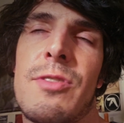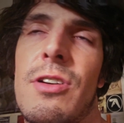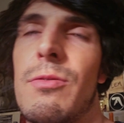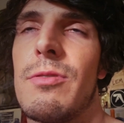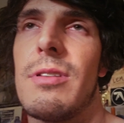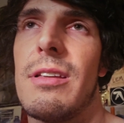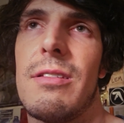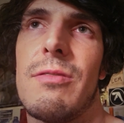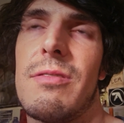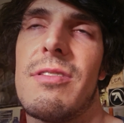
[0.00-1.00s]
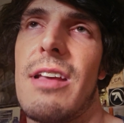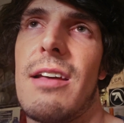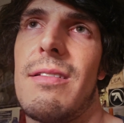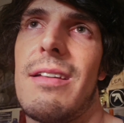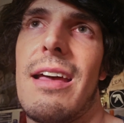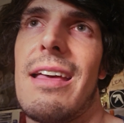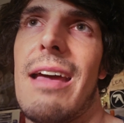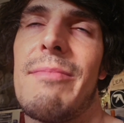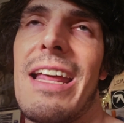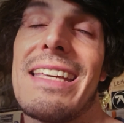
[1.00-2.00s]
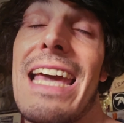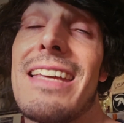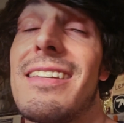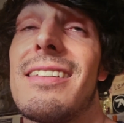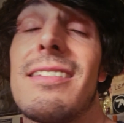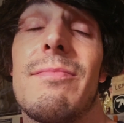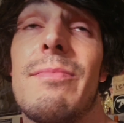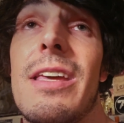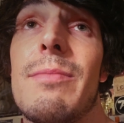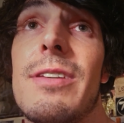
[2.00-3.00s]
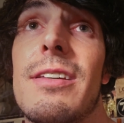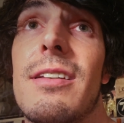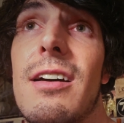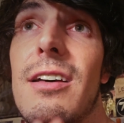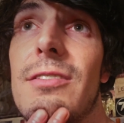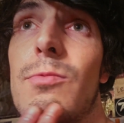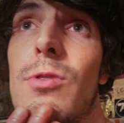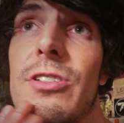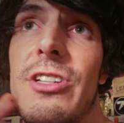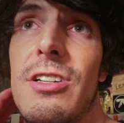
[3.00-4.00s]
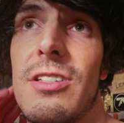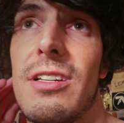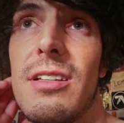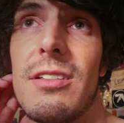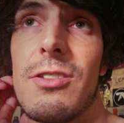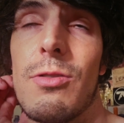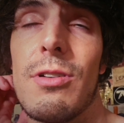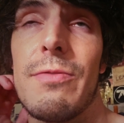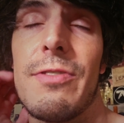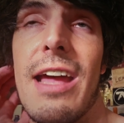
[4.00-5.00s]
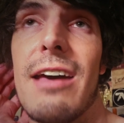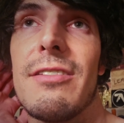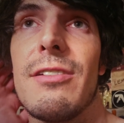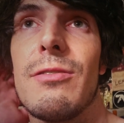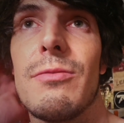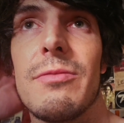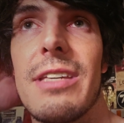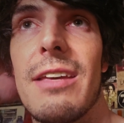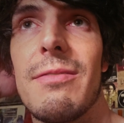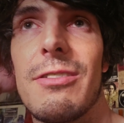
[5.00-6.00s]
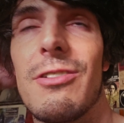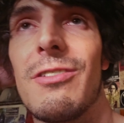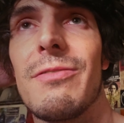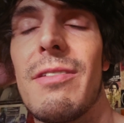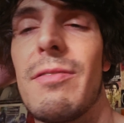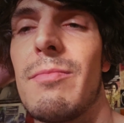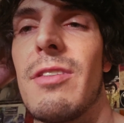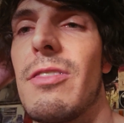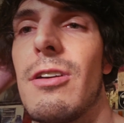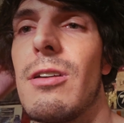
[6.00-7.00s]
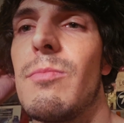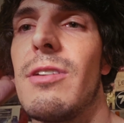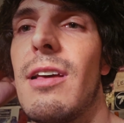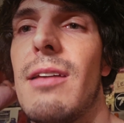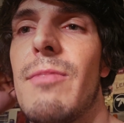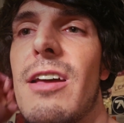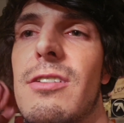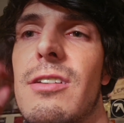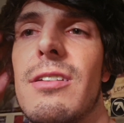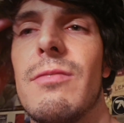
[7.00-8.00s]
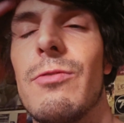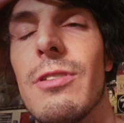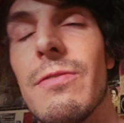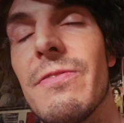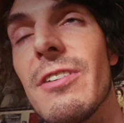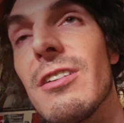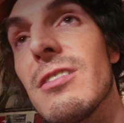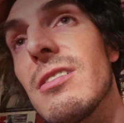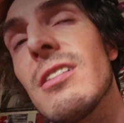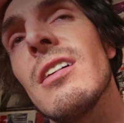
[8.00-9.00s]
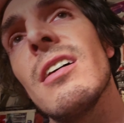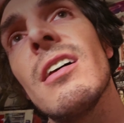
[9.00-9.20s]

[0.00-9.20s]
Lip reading: sure it was I guess maybe the one judge that scored it for Aldo could have given him the third, but I imagine it was the first.